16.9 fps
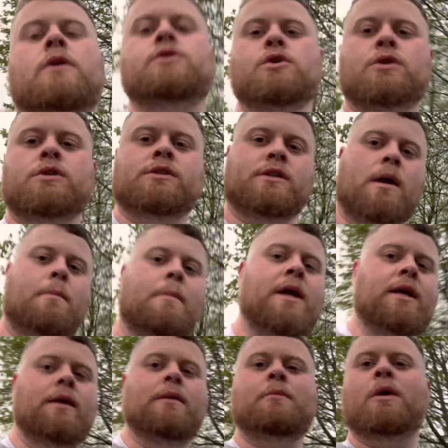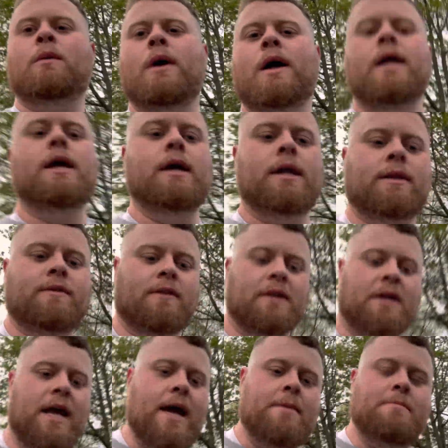just making my way into
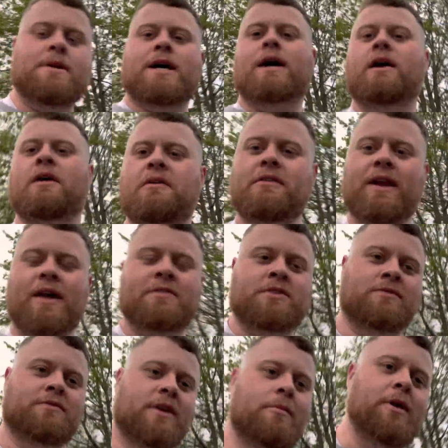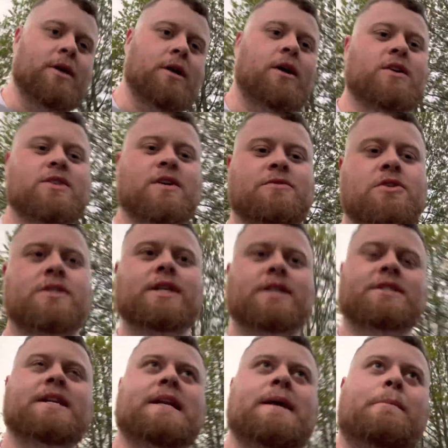the game now. Left something in my car, so I've just
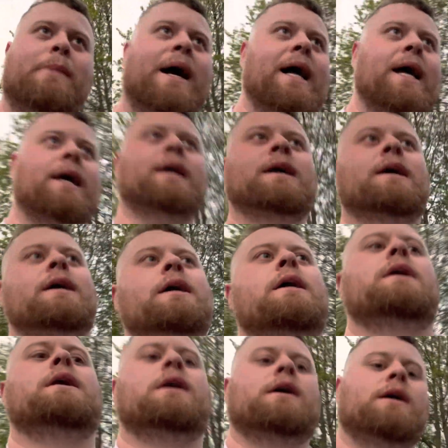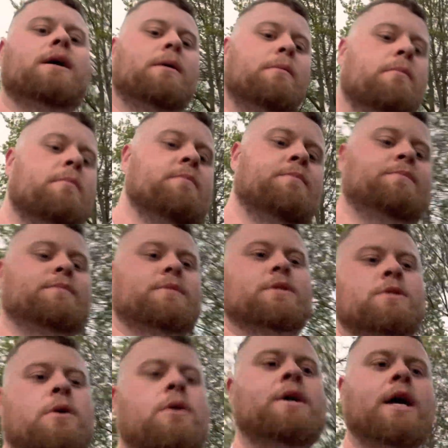had to nip back. Um,
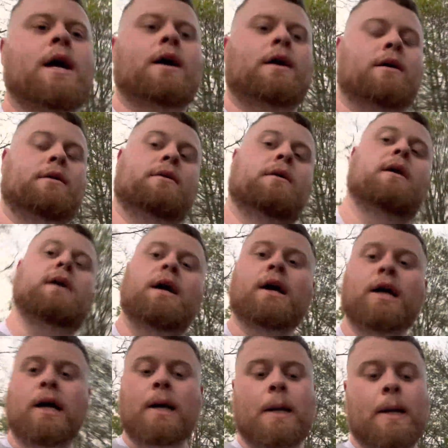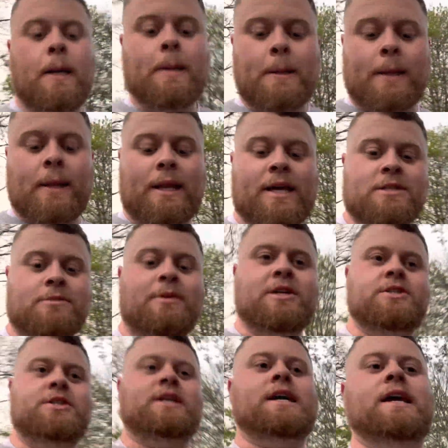so yeah, last
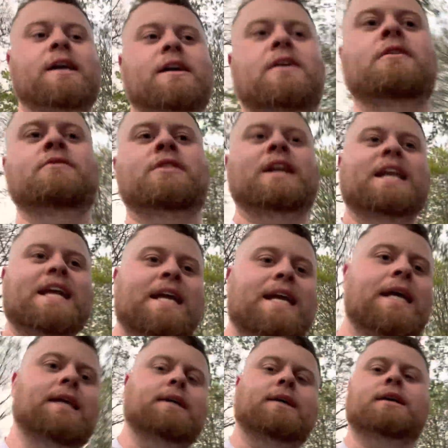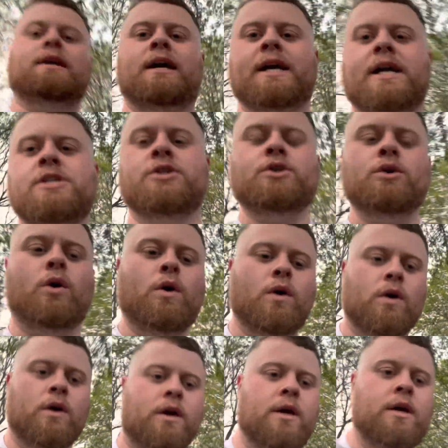match day of the league against York.